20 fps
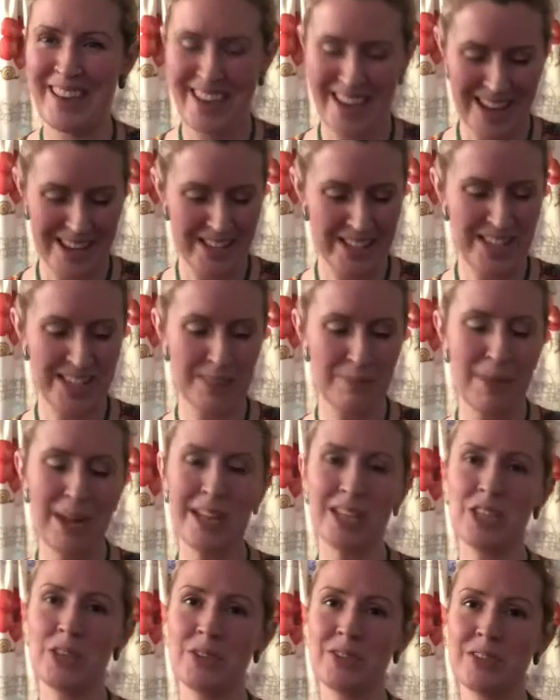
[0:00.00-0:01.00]
and she is
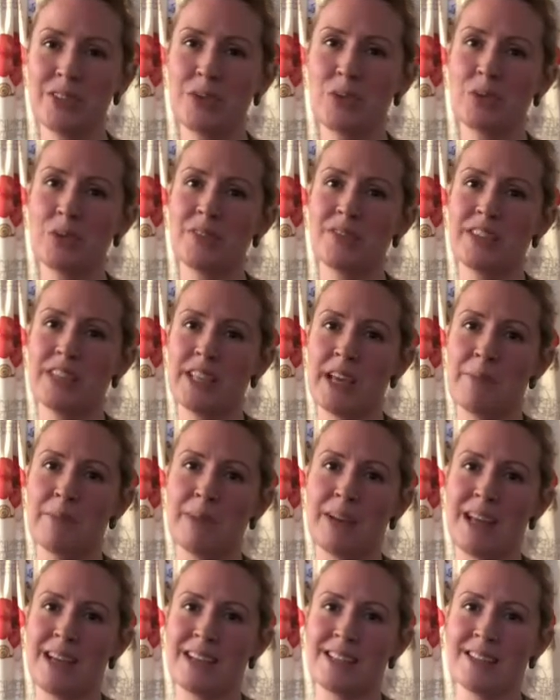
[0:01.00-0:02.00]
made using all of the
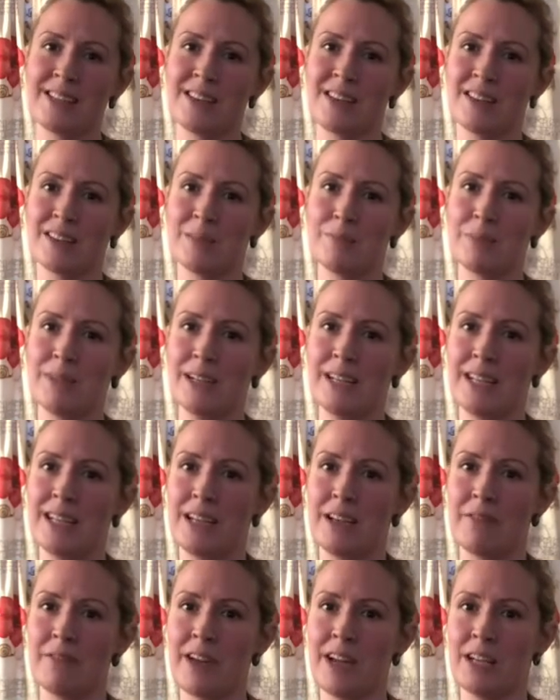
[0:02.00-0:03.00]
templates that are completely
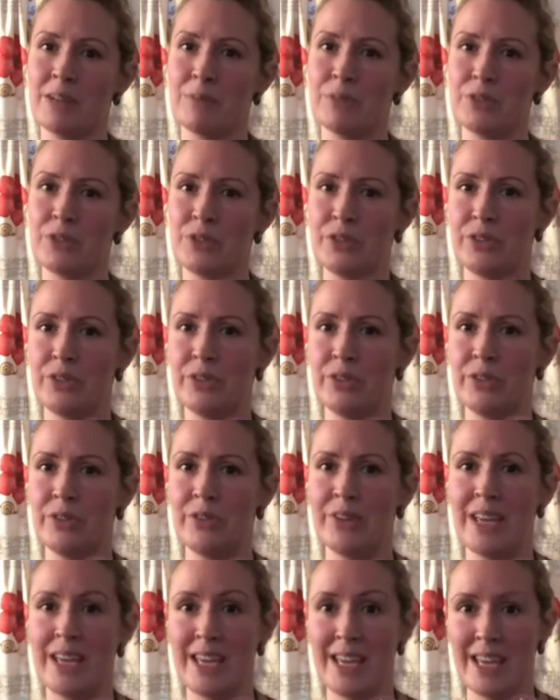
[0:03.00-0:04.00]
available to
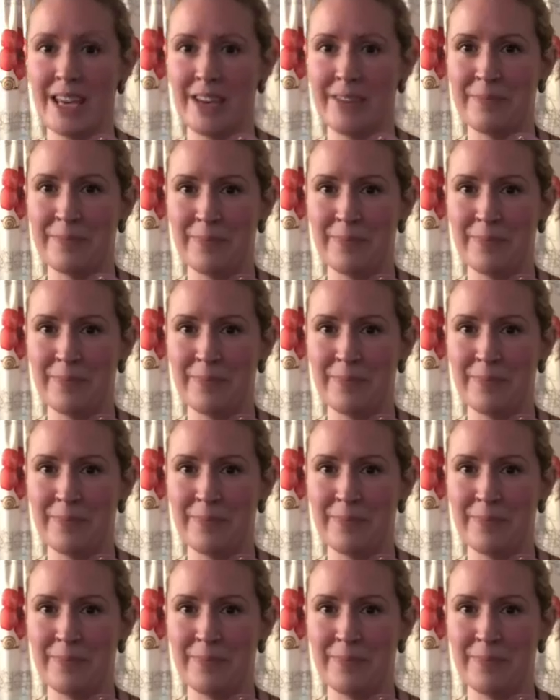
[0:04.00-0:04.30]
you here.